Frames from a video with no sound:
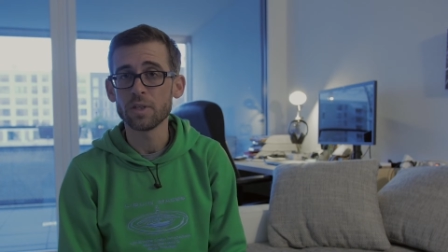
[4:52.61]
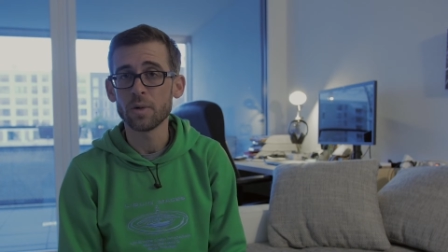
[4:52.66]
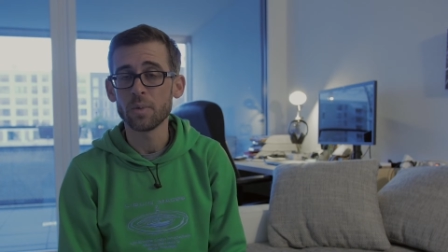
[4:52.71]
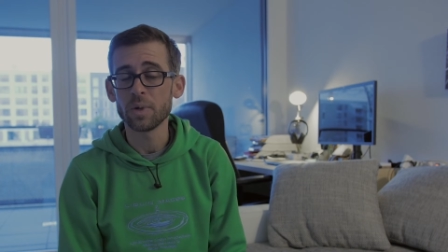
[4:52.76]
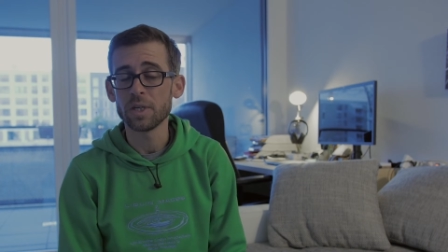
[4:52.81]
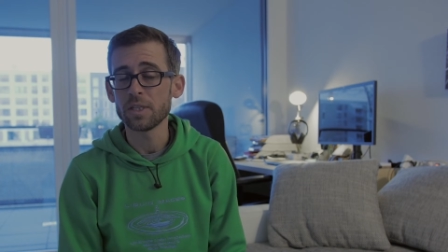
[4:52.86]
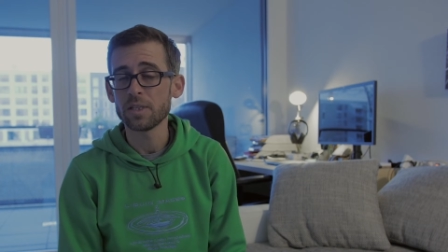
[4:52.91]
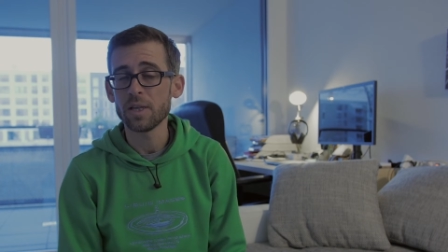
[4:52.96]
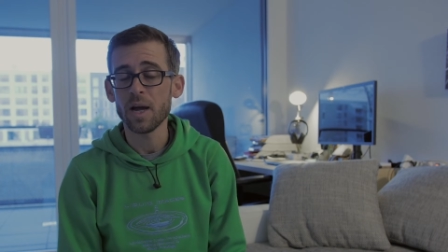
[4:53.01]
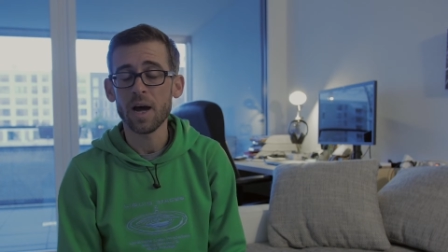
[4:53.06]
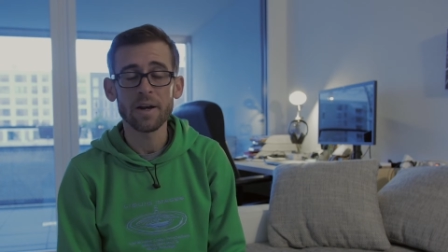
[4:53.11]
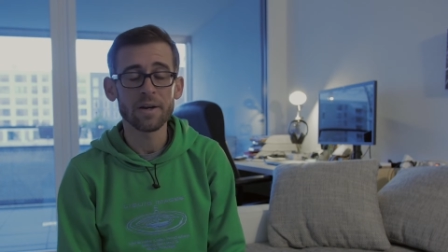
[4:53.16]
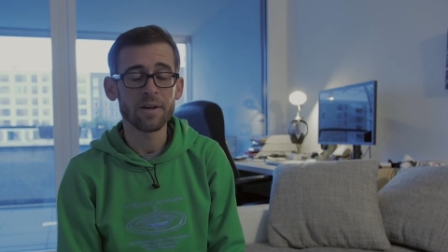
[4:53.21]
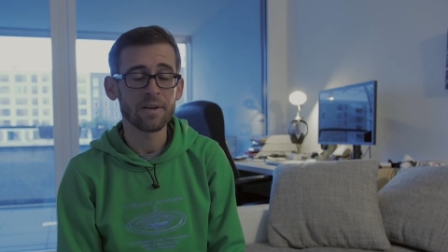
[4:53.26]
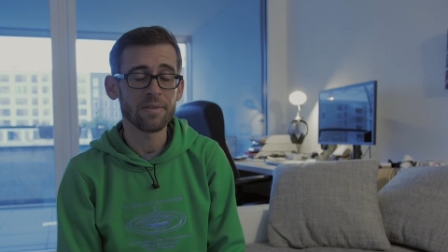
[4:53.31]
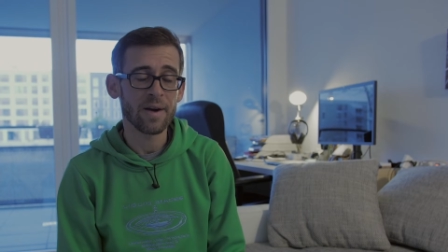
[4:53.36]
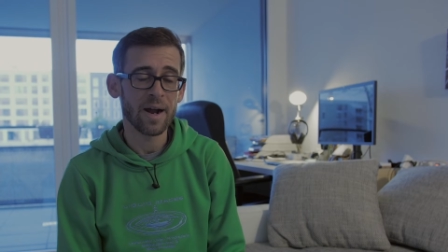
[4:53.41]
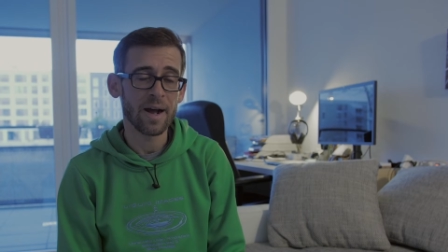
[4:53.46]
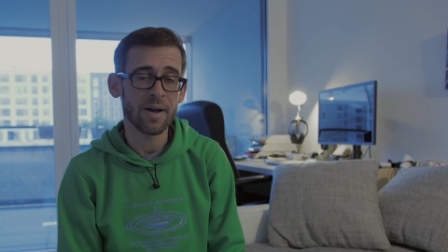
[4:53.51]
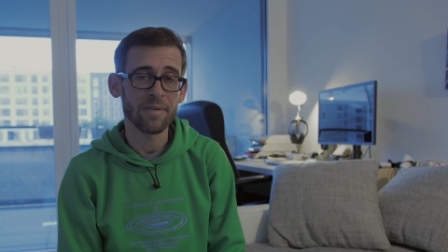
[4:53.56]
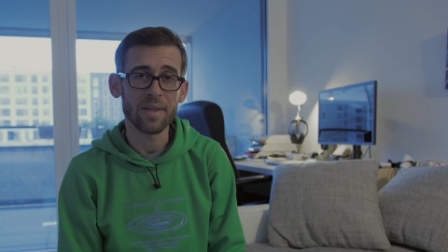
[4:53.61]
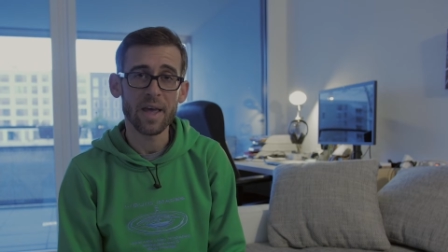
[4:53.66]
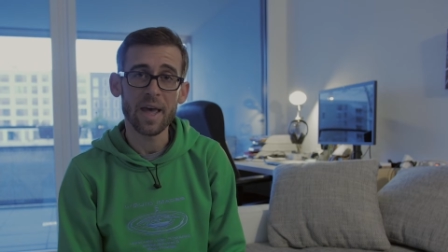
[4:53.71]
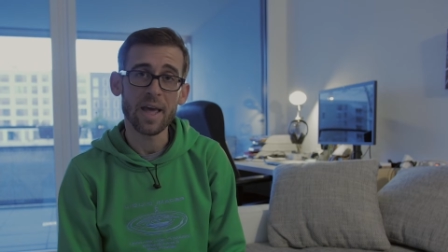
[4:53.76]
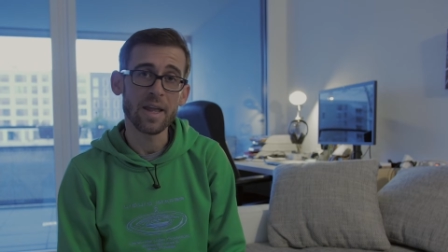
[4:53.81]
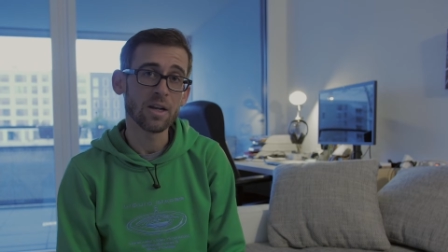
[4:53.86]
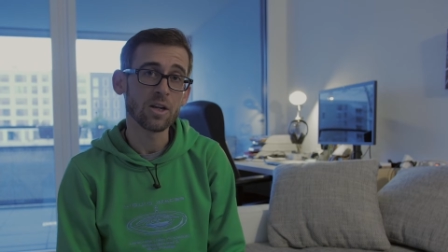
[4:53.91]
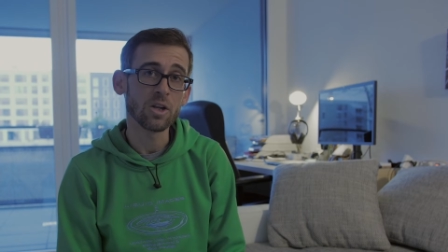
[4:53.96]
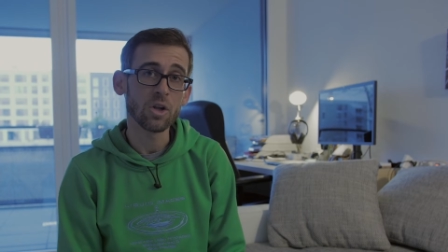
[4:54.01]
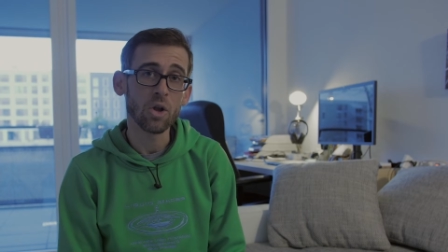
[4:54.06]
So we started around
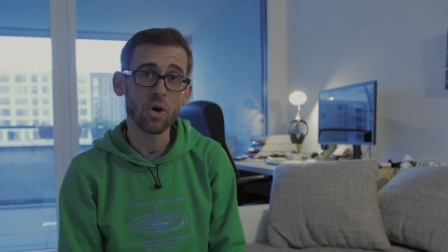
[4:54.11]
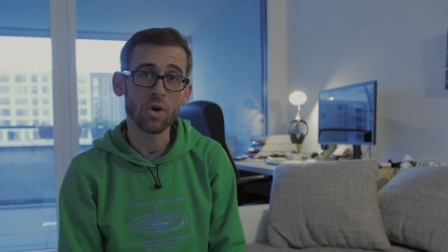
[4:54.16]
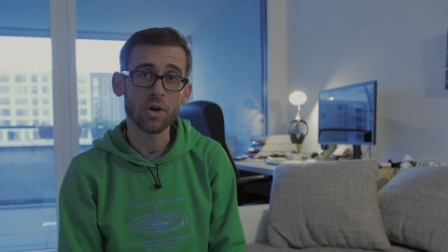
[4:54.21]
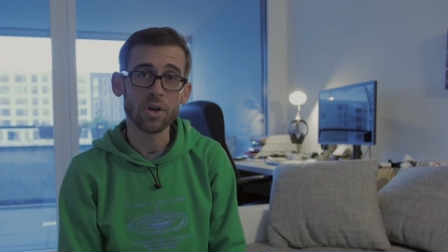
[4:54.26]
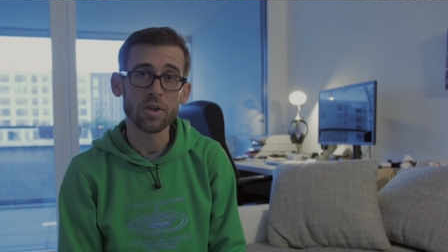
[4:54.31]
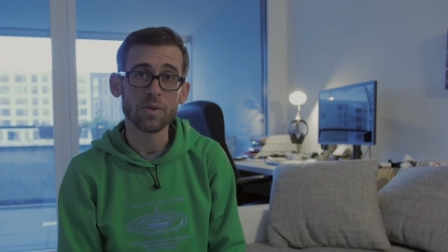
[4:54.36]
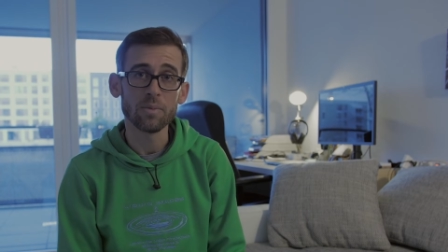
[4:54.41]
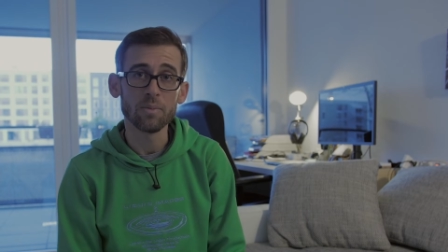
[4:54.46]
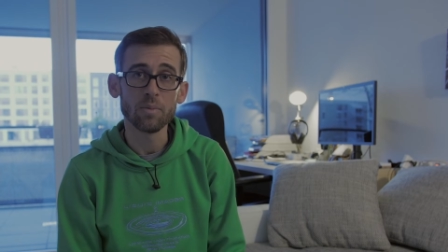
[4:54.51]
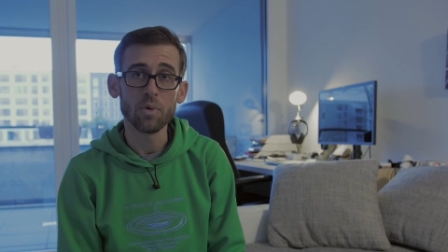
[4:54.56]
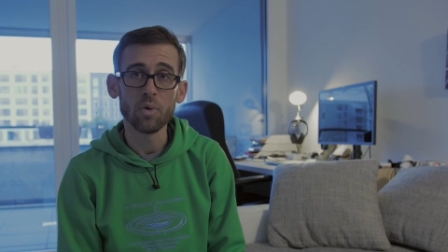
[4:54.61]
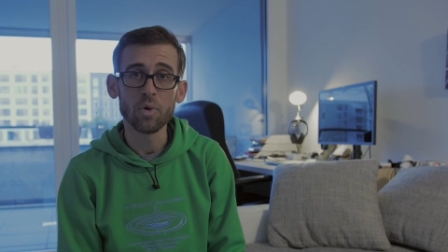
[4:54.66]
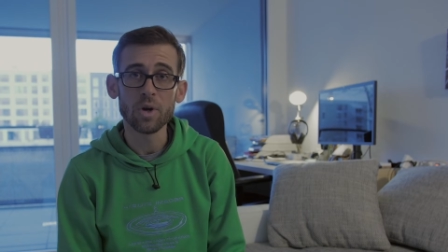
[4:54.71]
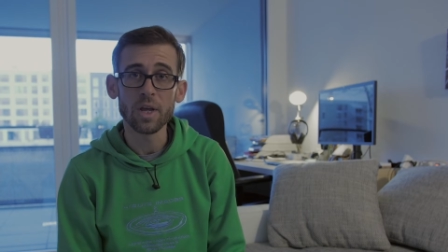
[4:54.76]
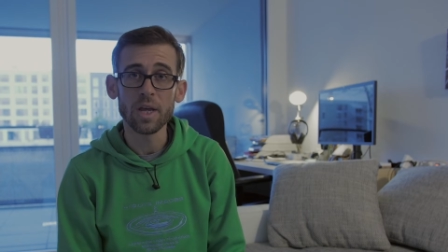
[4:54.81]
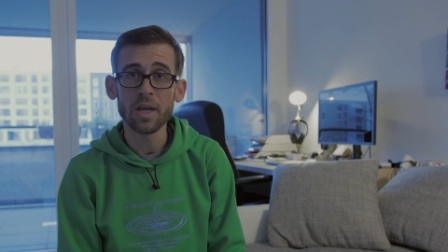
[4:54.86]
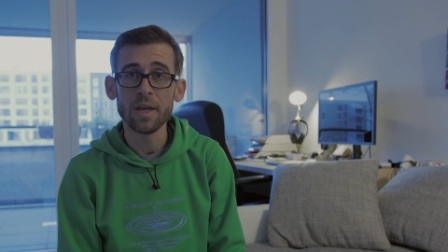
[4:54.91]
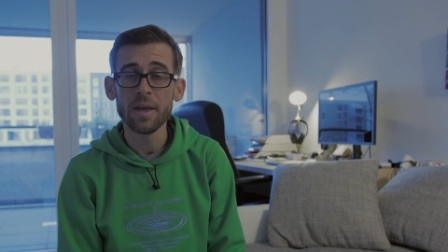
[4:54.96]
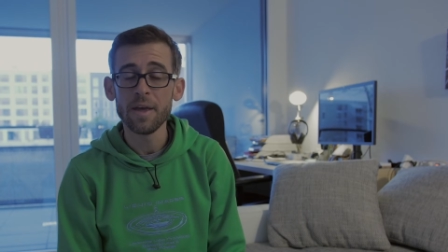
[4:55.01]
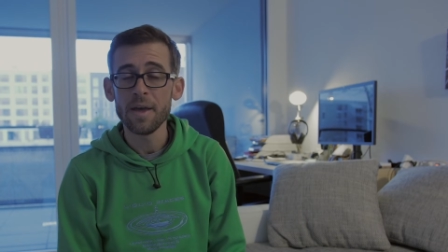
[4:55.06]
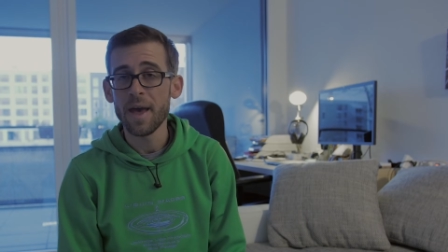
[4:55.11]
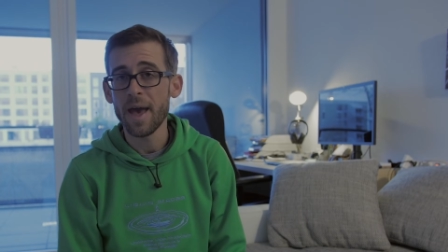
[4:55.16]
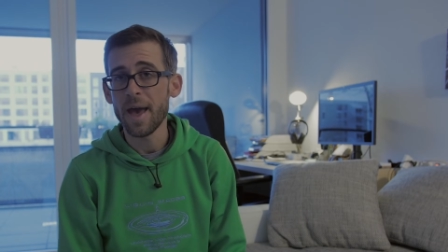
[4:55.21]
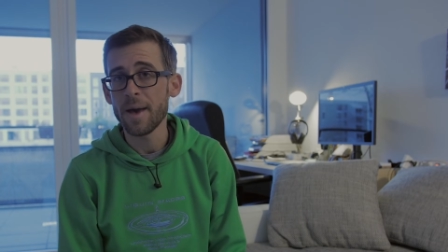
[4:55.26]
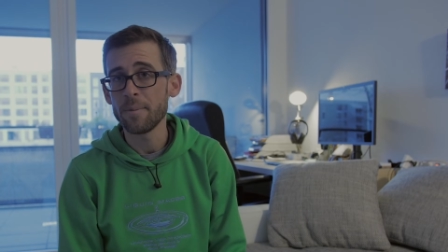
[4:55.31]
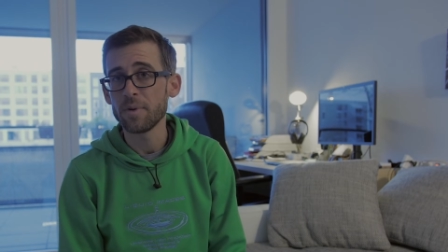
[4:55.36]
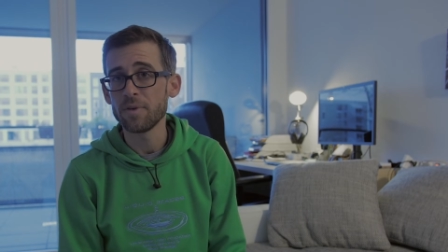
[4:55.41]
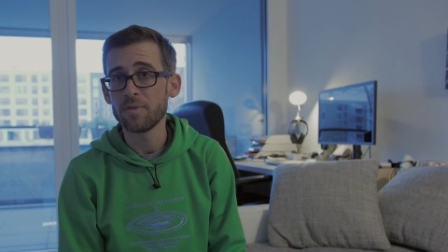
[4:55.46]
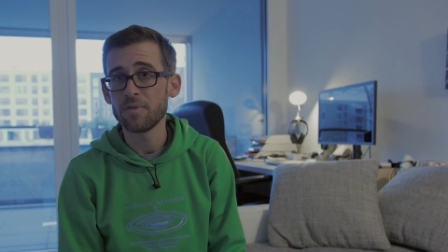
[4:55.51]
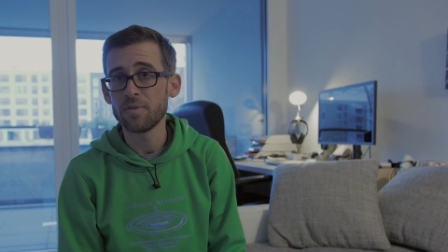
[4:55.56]
8 o'clock in the morning
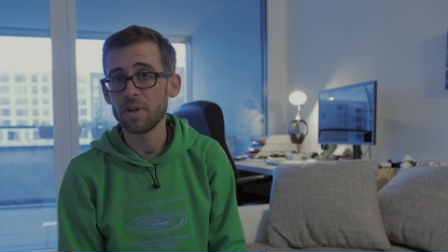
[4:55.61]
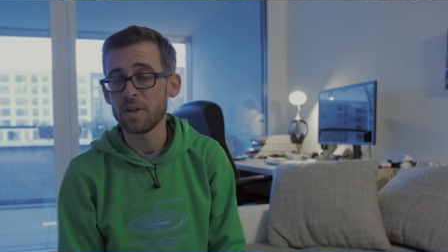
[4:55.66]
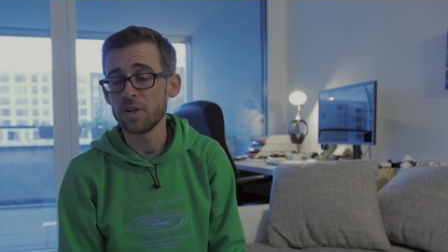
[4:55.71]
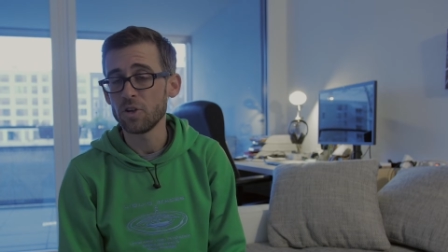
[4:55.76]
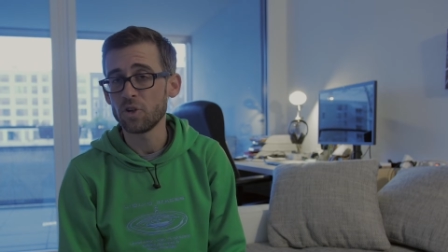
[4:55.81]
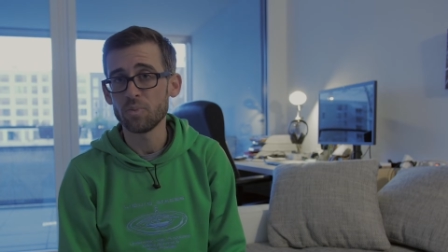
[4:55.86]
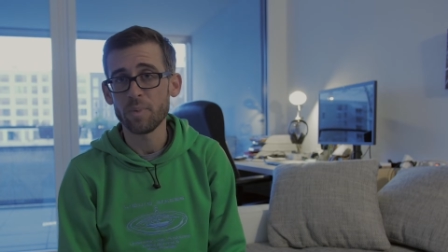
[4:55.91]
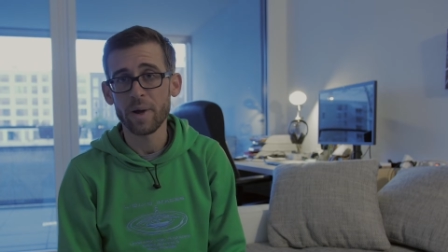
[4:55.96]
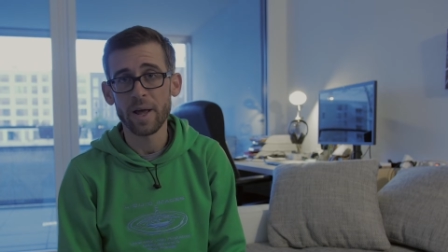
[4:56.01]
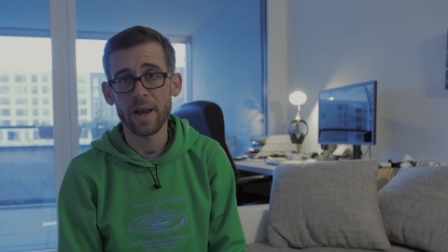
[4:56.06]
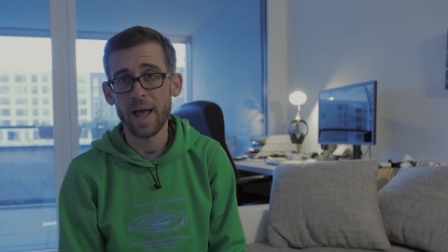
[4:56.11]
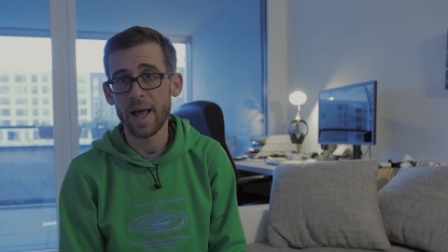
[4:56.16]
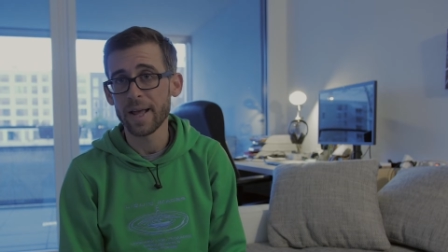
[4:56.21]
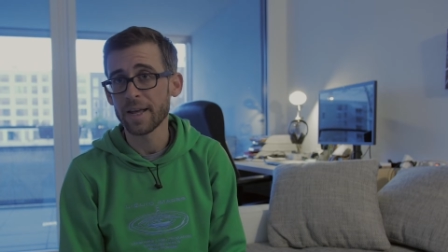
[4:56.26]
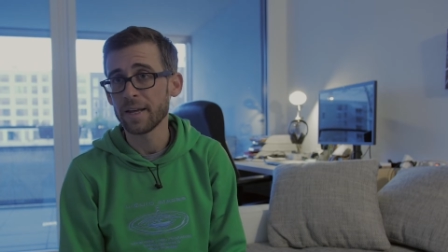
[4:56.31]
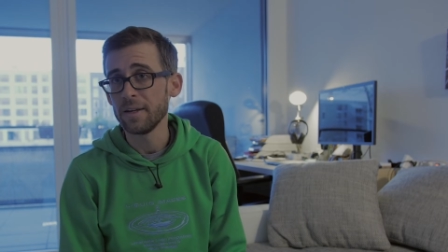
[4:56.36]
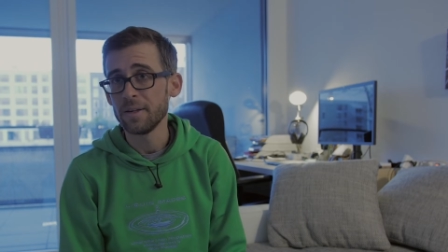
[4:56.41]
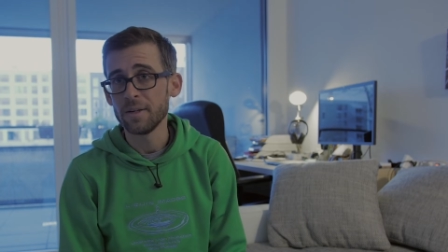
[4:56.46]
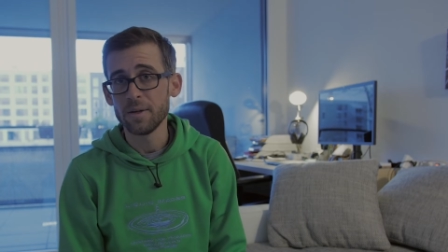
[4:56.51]
and we finish by like